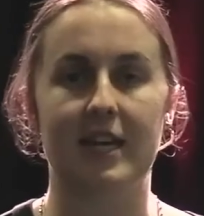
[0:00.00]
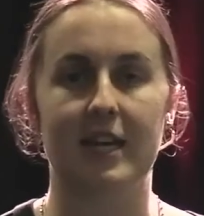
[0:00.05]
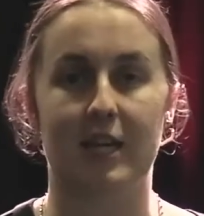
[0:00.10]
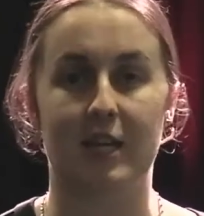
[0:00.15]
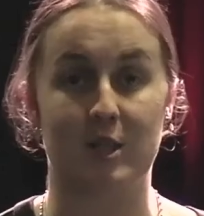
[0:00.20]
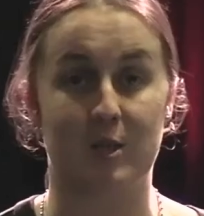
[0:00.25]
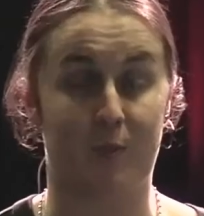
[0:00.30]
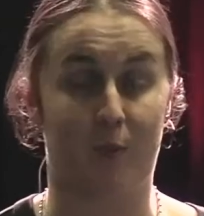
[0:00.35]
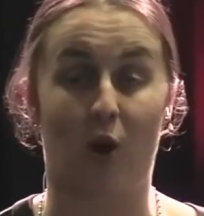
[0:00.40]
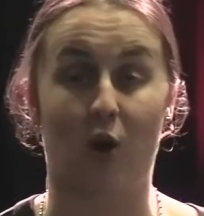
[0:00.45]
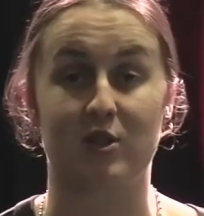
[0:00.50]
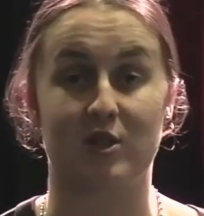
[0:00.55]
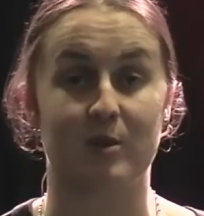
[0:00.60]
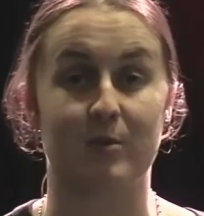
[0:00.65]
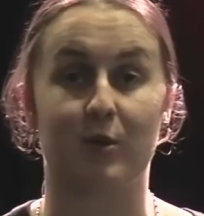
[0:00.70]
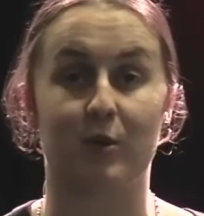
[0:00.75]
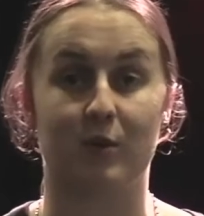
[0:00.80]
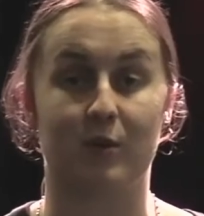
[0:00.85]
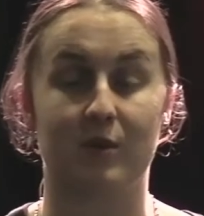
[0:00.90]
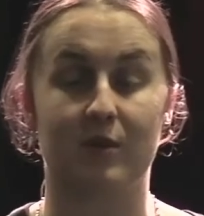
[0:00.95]
is
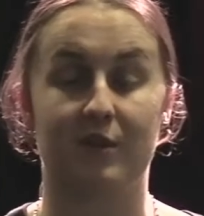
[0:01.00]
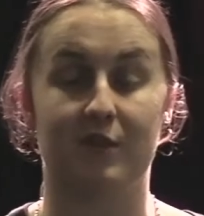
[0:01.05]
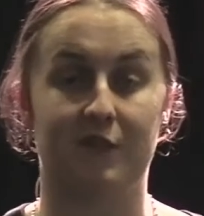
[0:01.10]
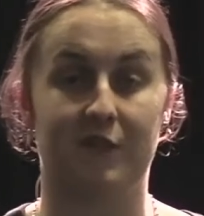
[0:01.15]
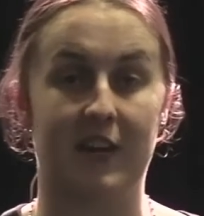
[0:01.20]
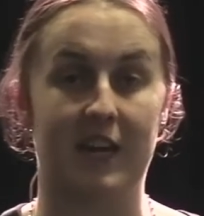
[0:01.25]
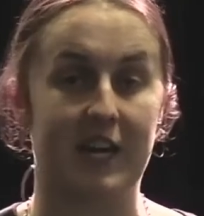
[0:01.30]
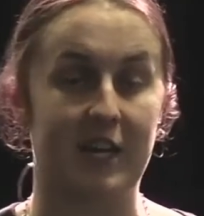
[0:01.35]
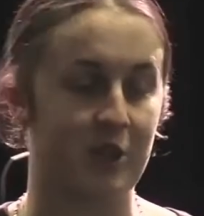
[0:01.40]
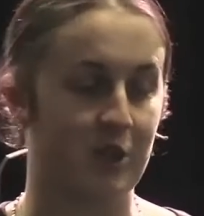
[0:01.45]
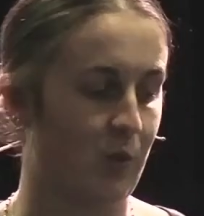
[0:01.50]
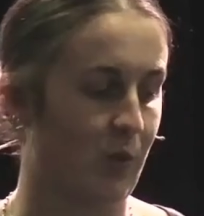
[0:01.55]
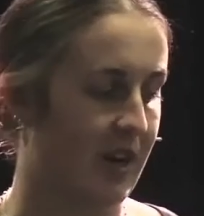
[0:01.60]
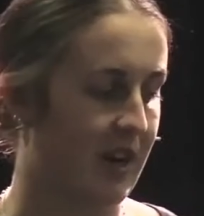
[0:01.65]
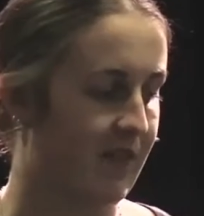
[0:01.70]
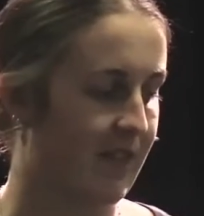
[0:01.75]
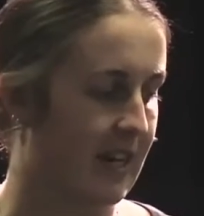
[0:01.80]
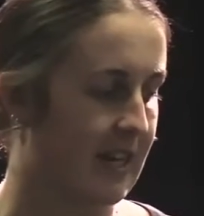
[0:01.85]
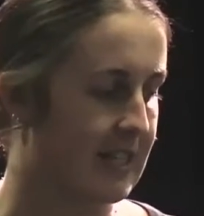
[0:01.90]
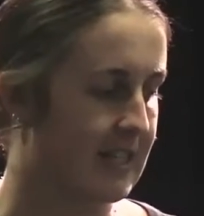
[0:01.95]
possible for each one
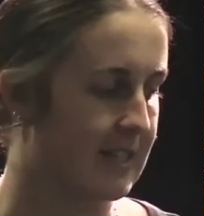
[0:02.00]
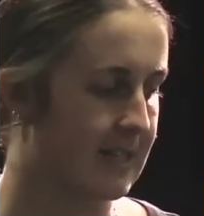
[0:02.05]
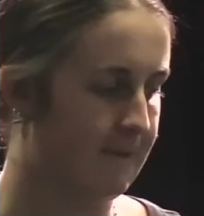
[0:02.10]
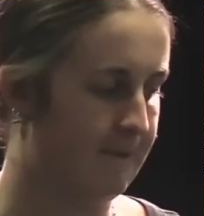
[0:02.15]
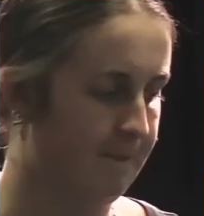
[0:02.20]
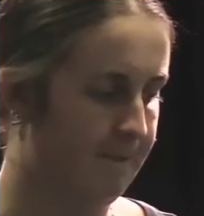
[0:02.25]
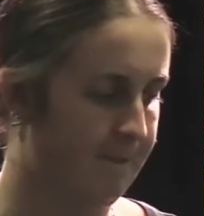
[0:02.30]
of us.